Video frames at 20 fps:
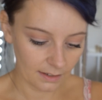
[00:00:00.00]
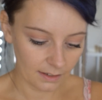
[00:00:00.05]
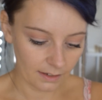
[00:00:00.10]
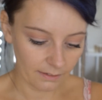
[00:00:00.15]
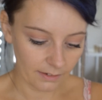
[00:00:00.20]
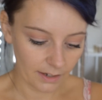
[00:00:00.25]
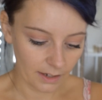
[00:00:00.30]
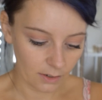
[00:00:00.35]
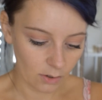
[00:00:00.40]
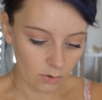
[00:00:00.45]

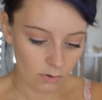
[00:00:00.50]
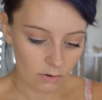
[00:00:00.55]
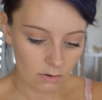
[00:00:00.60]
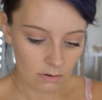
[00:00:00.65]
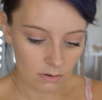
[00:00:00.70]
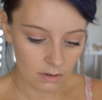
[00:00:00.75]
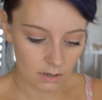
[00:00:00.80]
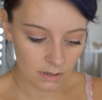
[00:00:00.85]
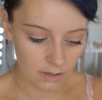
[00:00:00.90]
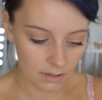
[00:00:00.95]
give it a
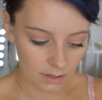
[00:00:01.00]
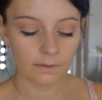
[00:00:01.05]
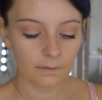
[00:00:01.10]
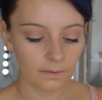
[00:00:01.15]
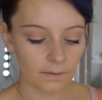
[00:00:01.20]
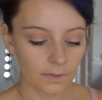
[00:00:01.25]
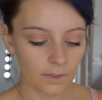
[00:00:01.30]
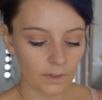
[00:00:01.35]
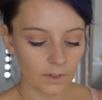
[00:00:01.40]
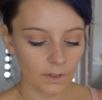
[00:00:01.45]
go.
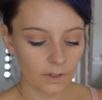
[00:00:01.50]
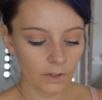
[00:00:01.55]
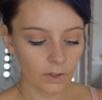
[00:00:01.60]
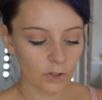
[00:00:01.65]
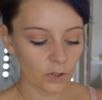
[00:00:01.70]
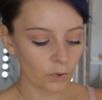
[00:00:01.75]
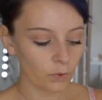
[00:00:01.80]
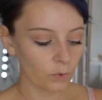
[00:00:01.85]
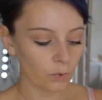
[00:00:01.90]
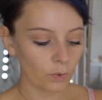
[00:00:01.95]

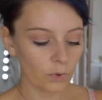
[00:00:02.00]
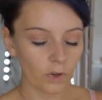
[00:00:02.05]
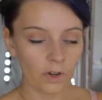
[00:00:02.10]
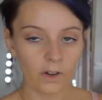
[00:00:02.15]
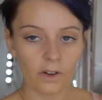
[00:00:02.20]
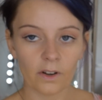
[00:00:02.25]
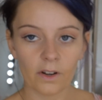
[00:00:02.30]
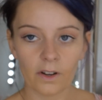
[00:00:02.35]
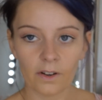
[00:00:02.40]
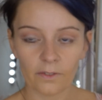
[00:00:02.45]
So
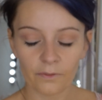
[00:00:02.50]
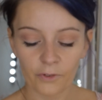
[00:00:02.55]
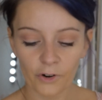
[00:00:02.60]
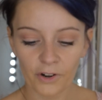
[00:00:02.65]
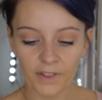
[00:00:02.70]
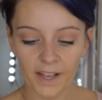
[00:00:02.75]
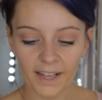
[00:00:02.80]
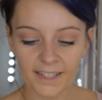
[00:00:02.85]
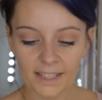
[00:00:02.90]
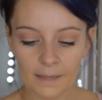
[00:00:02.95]

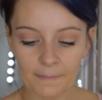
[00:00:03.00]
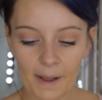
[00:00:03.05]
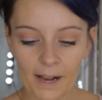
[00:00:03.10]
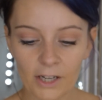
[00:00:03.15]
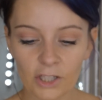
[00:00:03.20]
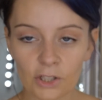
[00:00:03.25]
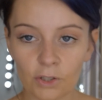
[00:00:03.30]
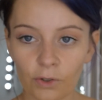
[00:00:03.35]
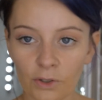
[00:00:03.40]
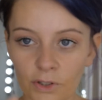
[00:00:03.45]
for this I'm
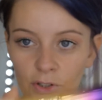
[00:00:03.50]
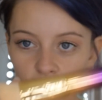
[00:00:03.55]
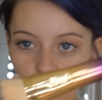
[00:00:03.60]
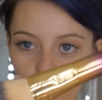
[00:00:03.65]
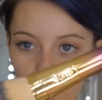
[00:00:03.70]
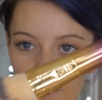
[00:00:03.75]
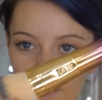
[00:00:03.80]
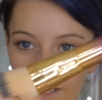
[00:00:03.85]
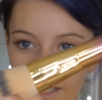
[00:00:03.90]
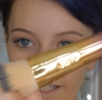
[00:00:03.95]
actually going to
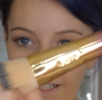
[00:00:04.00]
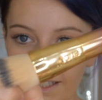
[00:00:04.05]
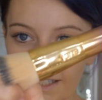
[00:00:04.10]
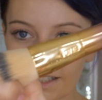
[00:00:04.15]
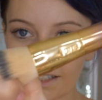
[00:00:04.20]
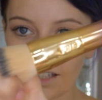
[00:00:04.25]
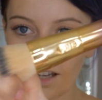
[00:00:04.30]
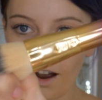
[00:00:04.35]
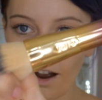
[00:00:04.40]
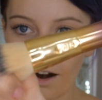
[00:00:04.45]
use the
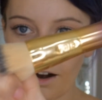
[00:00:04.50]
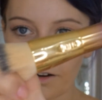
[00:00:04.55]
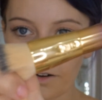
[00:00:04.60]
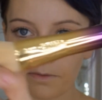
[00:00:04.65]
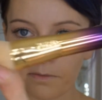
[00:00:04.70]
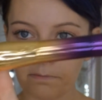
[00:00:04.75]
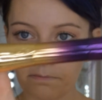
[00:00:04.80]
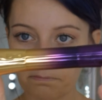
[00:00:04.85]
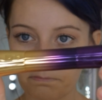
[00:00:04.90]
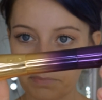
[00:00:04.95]
Tarte
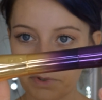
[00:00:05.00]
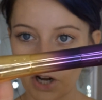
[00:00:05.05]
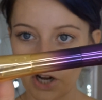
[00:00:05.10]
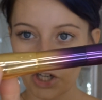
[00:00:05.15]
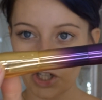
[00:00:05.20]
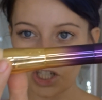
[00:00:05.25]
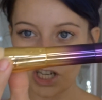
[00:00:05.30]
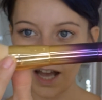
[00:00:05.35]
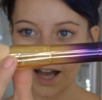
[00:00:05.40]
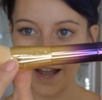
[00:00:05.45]

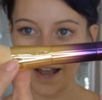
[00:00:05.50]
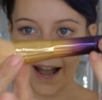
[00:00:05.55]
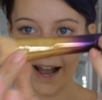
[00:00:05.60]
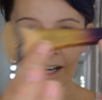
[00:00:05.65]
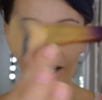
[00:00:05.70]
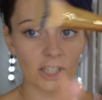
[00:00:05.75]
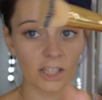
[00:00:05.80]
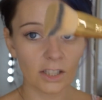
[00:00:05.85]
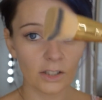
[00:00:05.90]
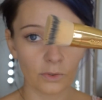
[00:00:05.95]
brush. I
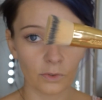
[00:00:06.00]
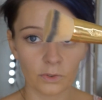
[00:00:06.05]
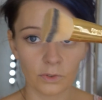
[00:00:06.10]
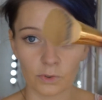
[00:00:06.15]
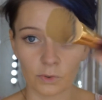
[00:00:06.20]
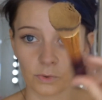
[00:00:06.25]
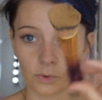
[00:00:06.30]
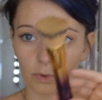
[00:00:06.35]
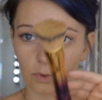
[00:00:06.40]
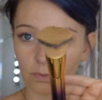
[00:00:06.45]
actually don't
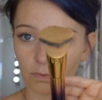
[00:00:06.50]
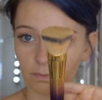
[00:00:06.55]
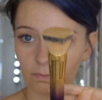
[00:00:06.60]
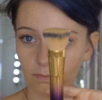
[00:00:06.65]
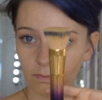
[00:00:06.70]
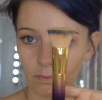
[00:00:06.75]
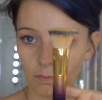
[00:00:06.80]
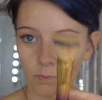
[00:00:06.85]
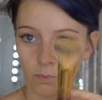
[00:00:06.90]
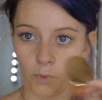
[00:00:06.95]
know
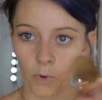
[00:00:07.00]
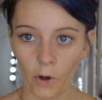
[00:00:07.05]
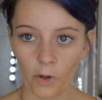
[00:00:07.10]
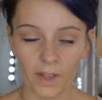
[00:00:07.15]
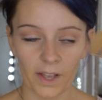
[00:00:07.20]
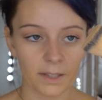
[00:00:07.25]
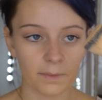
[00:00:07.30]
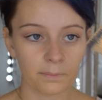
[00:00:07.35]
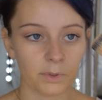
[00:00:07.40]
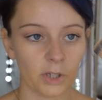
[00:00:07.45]
what
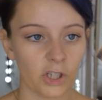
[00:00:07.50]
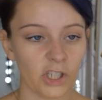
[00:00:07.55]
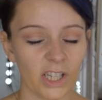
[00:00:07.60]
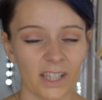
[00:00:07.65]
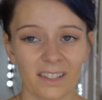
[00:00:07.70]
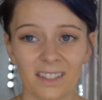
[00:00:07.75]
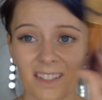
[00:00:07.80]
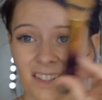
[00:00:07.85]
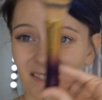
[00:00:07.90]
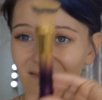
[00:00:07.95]
this brush
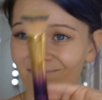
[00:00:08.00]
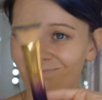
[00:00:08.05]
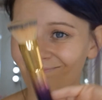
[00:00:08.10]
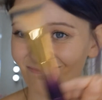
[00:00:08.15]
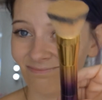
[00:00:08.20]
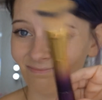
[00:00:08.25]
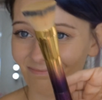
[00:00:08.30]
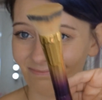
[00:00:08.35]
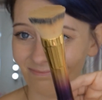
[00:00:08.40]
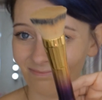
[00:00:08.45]
is.
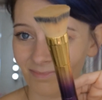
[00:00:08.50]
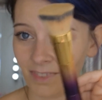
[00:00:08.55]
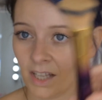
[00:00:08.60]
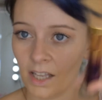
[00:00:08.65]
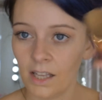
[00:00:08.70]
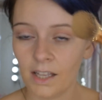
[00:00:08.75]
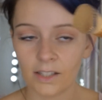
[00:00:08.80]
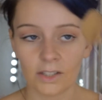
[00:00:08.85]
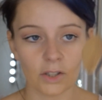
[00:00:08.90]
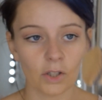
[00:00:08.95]

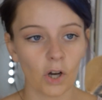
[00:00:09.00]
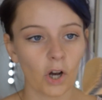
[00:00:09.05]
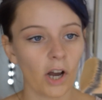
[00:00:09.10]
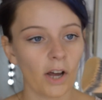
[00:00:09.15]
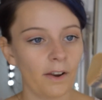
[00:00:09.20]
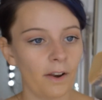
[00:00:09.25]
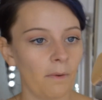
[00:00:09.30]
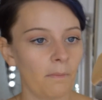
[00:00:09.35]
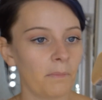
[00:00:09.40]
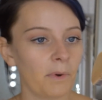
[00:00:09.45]
It's not
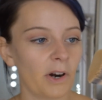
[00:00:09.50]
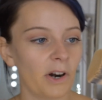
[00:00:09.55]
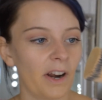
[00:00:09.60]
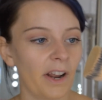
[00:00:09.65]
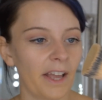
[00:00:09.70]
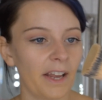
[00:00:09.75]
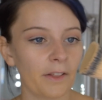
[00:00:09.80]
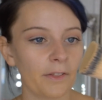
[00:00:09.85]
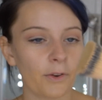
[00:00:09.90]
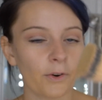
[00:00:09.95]
got a number or
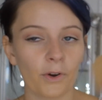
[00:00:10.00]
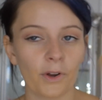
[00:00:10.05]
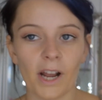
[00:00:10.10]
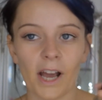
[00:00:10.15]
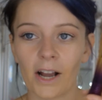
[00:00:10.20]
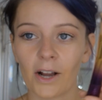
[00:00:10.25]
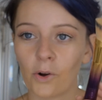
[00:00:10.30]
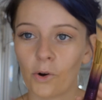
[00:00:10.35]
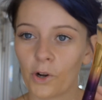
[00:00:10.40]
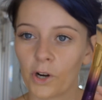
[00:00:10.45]
anything on it.
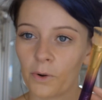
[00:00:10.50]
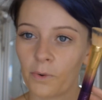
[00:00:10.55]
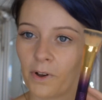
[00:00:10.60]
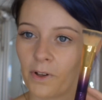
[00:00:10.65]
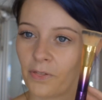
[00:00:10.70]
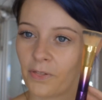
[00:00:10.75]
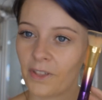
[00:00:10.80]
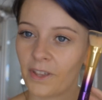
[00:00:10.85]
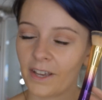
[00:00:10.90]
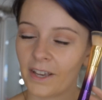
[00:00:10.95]
I got it
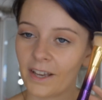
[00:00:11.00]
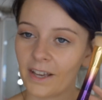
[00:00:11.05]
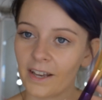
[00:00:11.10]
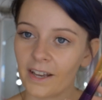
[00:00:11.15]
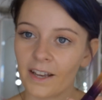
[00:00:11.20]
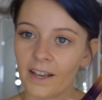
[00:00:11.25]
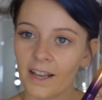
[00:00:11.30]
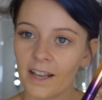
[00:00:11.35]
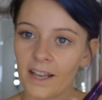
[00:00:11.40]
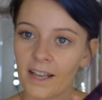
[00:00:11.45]
with
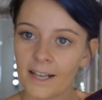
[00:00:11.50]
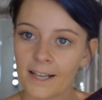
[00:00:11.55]
the